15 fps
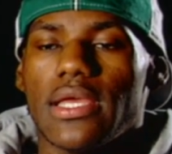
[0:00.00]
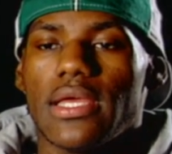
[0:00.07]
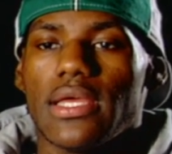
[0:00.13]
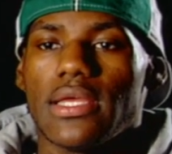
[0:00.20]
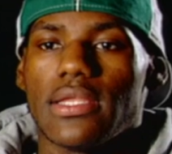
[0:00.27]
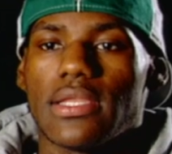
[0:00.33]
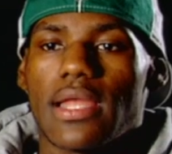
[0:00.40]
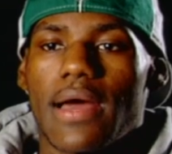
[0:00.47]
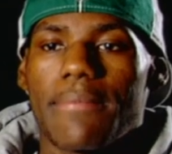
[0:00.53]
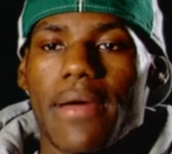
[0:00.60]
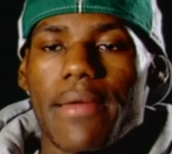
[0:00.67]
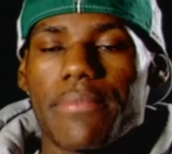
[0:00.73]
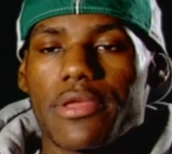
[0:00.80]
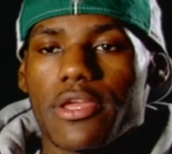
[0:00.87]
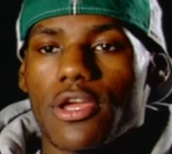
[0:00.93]
And I
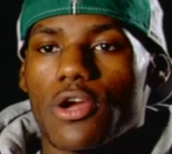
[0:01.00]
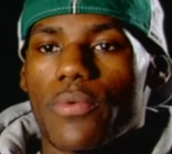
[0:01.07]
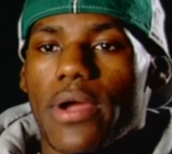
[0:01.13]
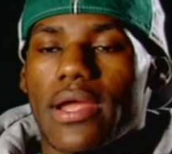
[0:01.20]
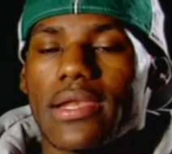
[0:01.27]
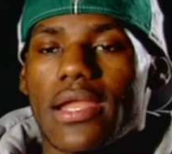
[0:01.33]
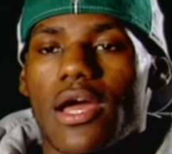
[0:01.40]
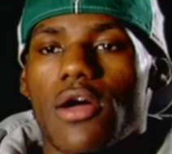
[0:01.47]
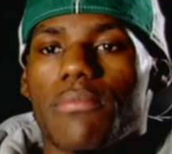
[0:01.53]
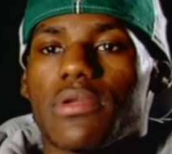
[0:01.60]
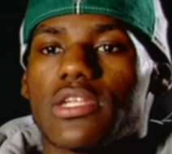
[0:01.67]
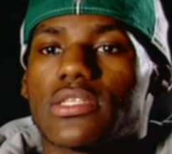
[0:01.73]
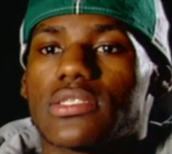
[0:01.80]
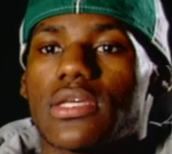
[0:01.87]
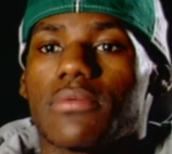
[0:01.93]
might be good right now, but
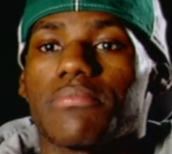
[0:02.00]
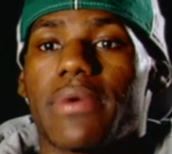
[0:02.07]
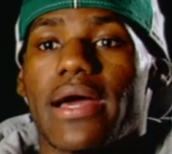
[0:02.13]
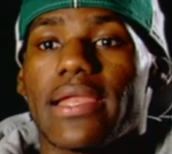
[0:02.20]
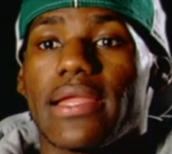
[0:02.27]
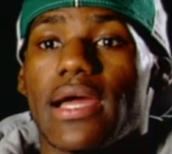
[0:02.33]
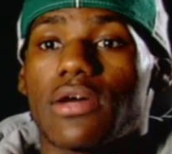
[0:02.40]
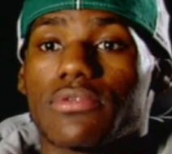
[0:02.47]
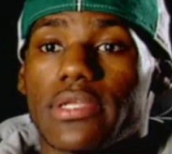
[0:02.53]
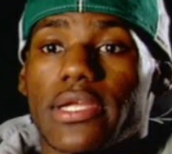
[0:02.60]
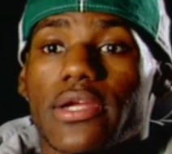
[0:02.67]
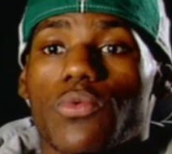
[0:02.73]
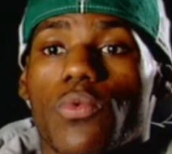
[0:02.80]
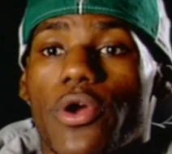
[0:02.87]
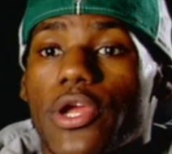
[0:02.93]
there's somebody out
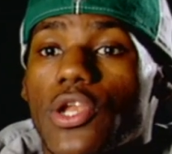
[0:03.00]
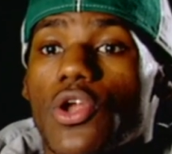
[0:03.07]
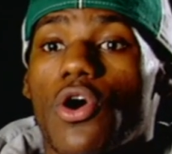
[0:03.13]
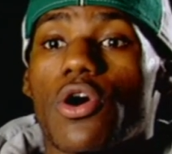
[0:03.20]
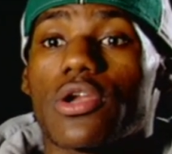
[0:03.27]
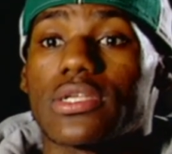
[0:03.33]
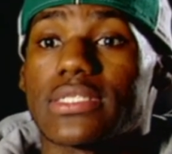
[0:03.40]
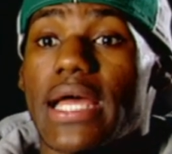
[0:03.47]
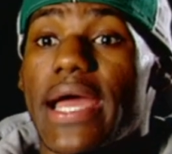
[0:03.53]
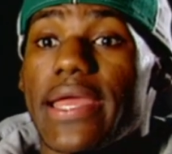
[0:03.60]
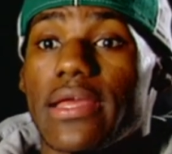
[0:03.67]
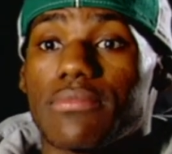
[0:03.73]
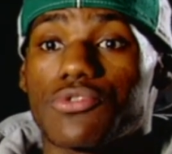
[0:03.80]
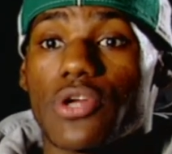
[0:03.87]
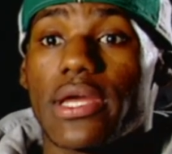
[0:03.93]
there working hard as I
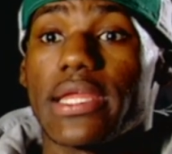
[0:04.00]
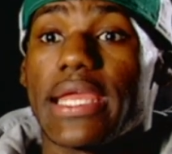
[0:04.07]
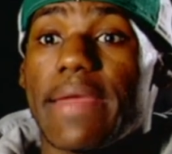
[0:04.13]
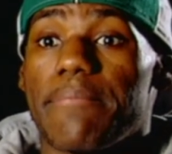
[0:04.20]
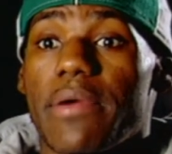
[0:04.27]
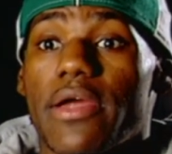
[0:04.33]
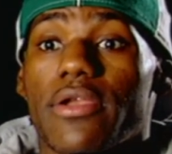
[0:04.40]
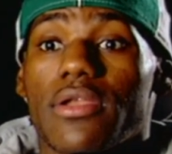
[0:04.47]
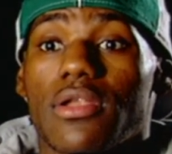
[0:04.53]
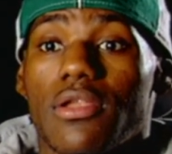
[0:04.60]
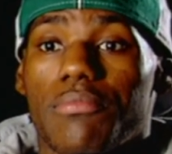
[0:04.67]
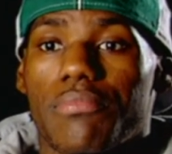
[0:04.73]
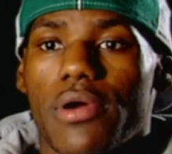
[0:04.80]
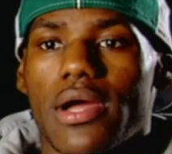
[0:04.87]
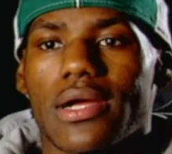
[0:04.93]
am, trying to get better than
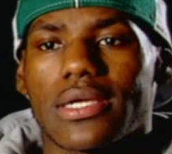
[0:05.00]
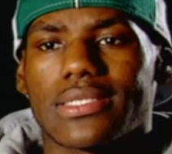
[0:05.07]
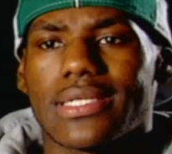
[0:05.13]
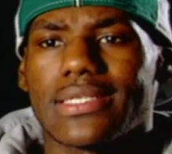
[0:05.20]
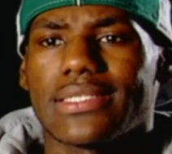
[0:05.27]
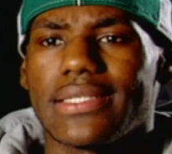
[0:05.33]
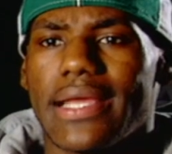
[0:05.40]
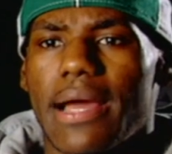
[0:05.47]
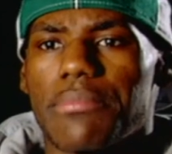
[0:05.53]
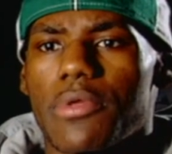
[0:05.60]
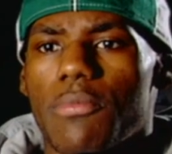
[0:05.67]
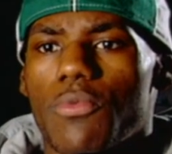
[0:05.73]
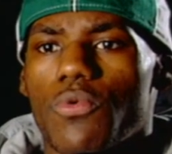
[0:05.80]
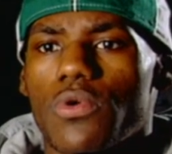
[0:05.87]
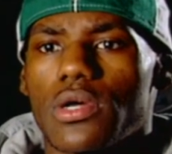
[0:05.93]
LeBron, because they see I'm
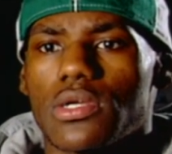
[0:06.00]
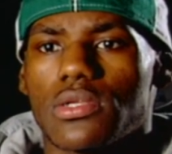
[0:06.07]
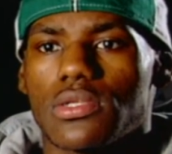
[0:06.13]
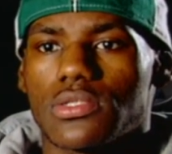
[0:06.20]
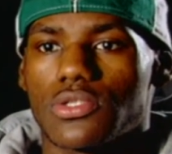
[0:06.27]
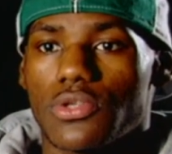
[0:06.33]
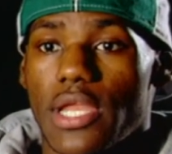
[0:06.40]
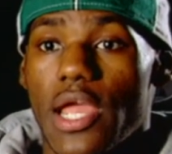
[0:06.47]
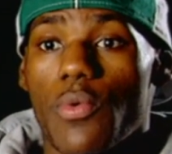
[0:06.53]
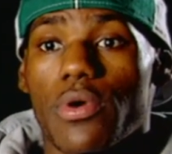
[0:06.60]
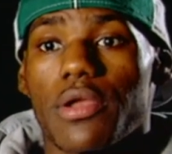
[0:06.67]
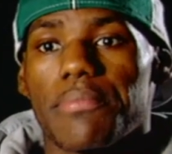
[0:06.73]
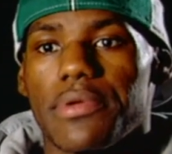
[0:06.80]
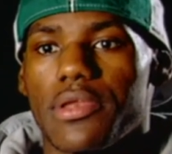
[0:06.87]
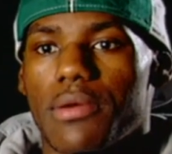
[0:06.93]
number one. So they
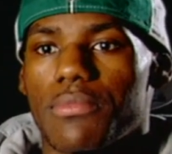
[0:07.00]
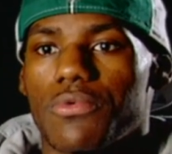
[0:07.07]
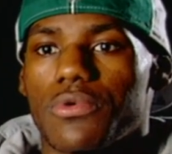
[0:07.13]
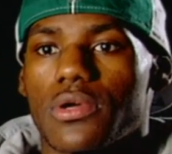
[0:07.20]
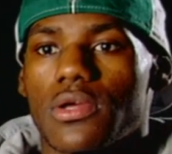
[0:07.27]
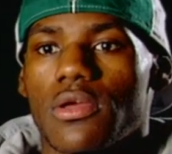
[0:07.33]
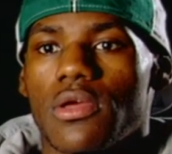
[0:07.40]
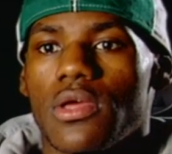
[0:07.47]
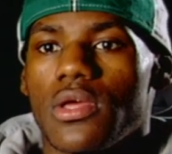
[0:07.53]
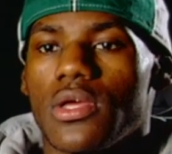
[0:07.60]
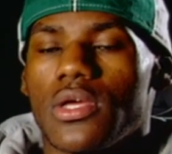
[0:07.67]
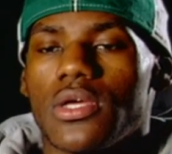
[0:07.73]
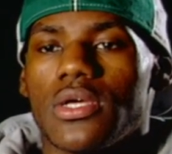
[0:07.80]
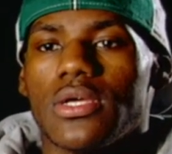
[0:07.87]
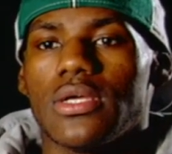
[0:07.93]
want to be number one.
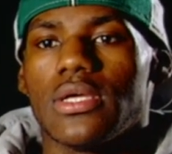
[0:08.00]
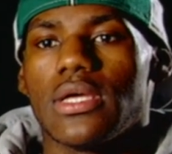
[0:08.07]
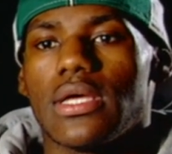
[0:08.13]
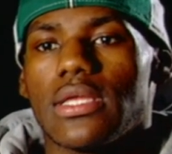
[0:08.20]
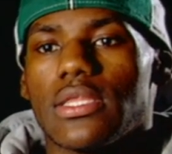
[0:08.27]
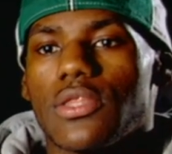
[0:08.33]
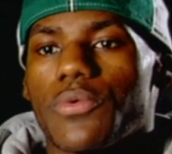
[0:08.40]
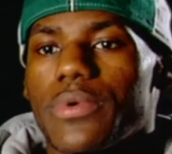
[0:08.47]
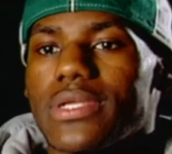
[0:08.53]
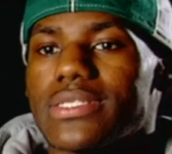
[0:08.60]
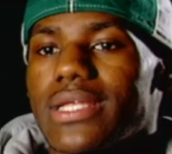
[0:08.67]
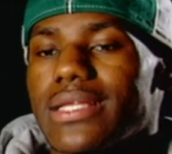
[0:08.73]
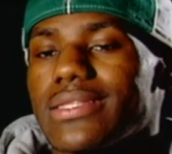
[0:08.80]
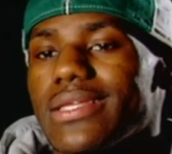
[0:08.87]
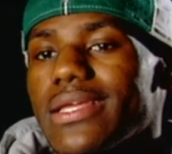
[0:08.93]
The
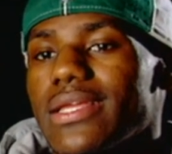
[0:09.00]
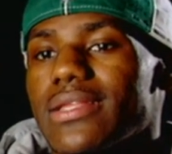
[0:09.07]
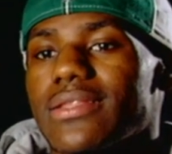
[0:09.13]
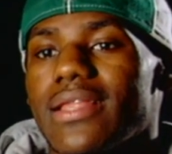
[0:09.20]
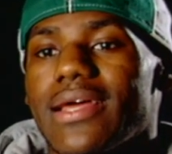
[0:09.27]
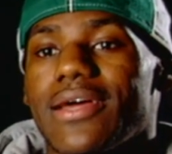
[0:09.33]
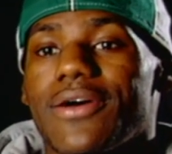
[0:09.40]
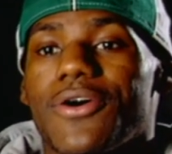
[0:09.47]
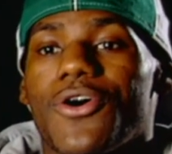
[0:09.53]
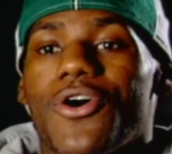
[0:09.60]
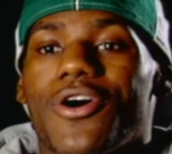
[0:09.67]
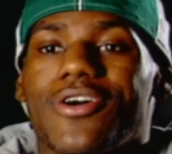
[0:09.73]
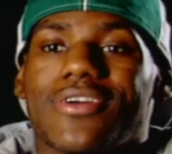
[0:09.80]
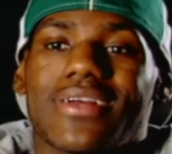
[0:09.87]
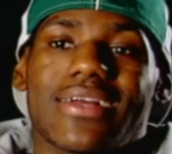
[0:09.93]
reason I think that
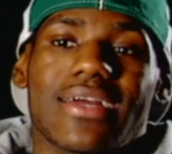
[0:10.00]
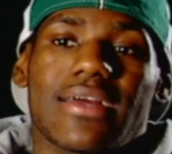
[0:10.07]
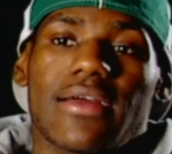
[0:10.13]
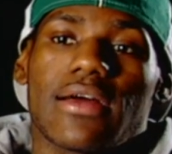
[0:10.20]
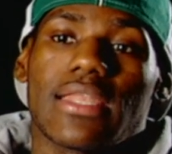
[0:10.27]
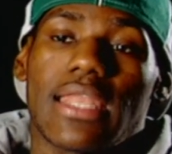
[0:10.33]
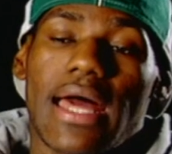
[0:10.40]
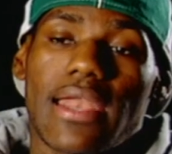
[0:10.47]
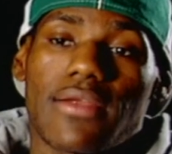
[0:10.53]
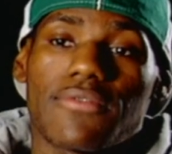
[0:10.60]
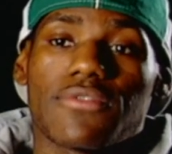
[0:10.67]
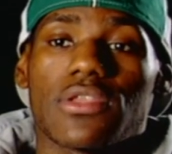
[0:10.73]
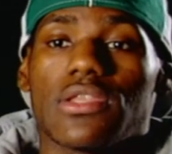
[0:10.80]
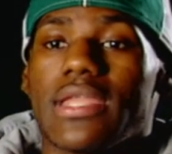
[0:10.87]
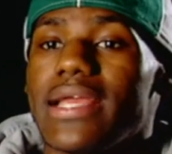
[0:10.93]
a lot
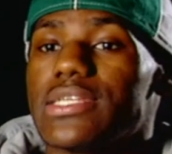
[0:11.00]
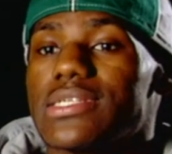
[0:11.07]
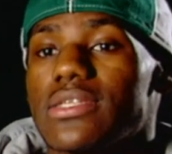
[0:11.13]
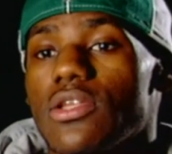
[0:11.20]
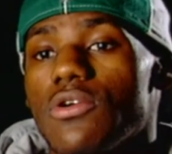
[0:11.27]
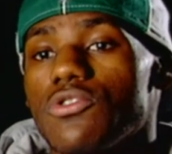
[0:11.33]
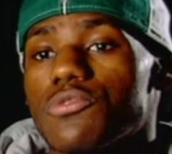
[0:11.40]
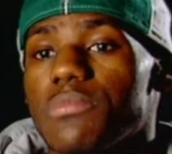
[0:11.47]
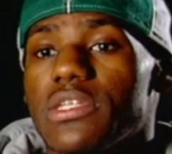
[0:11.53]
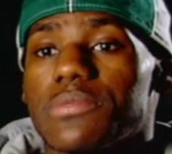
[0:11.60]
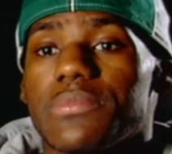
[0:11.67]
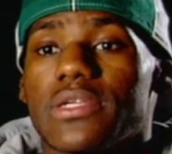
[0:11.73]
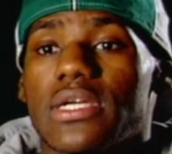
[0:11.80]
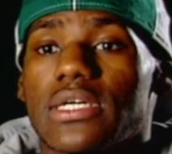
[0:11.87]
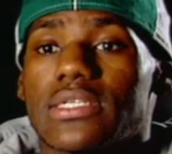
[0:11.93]
of the nation knows me is
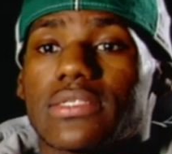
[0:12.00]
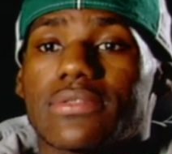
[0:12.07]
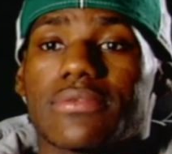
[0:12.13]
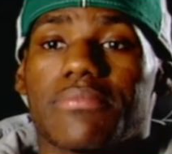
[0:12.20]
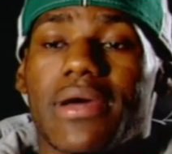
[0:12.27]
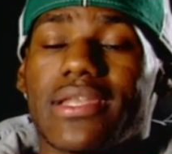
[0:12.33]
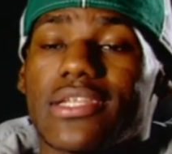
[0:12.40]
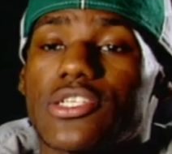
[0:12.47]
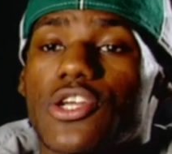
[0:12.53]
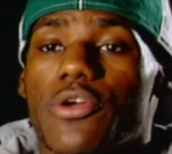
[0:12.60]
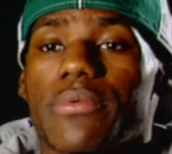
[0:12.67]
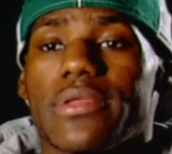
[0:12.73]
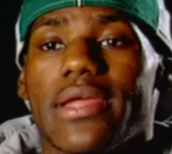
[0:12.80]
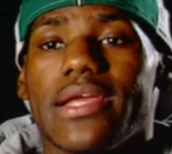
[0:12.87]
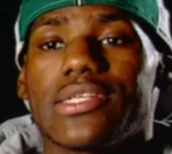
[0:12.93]
because my
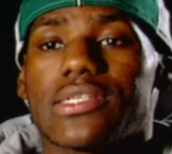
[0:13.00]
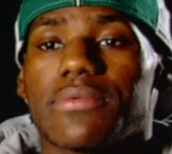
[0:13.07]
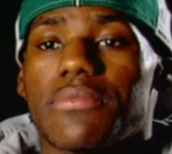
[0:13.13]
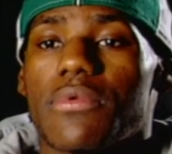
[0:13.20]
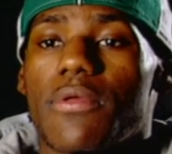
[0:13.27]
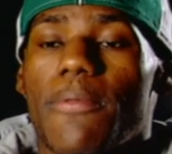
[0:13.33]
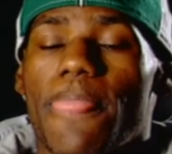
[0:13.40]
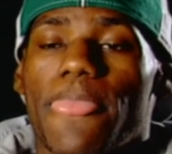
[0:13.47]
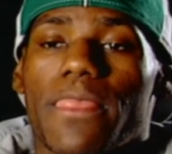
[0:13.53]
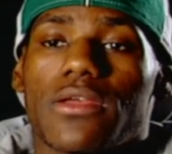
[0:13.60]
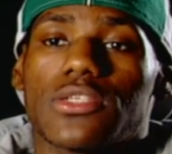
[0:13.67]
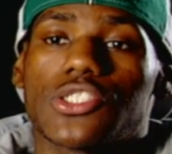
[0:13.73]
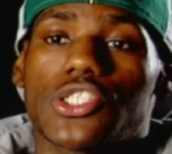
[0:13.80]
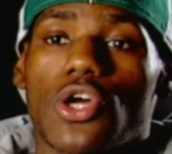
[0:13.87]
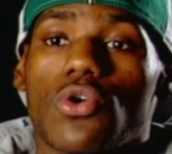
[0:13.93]
determination
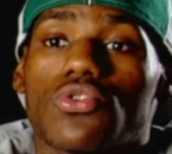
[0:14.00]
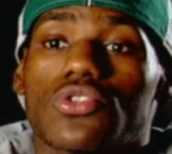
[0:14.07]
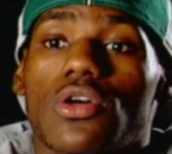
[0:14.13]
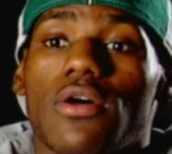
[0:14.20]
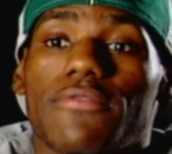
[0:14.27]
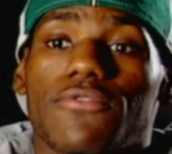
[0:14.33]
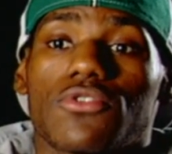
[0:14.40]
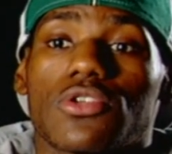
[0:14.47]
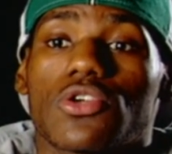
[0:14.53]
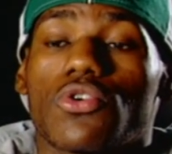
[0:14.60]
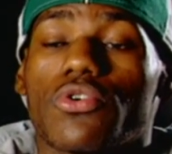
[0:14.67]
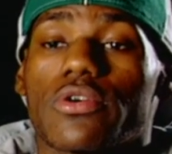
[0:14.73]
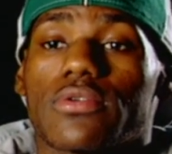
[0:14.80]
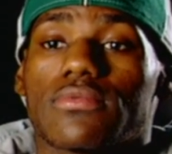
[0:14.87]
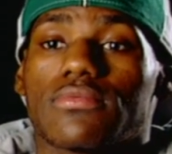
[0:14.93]
shows off on the
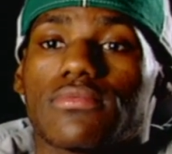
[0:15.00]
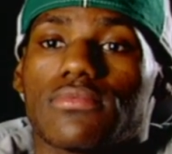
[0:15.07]
court.